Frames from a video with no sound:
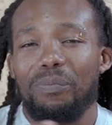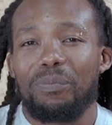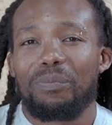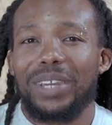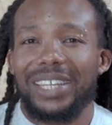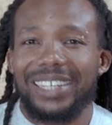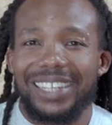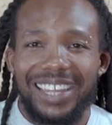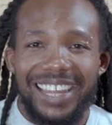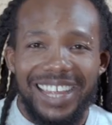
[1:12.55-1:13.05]

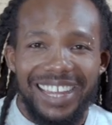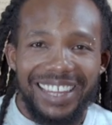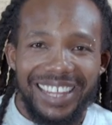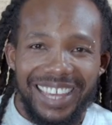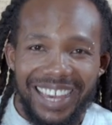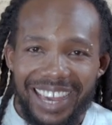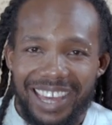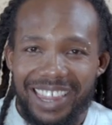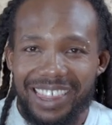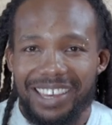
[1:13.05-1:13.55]
better than
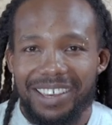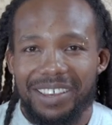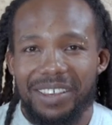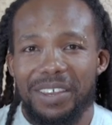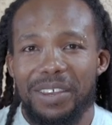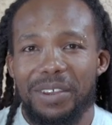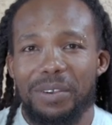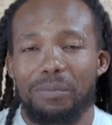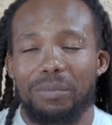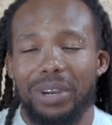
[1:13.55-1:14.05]
the other,
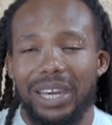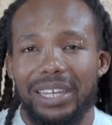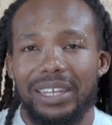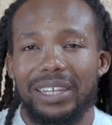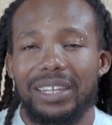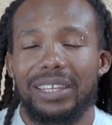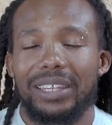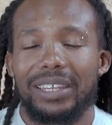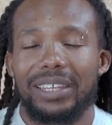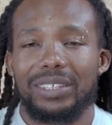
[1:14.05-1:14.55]
but
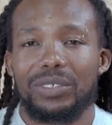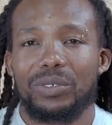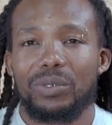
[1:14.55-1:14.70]
it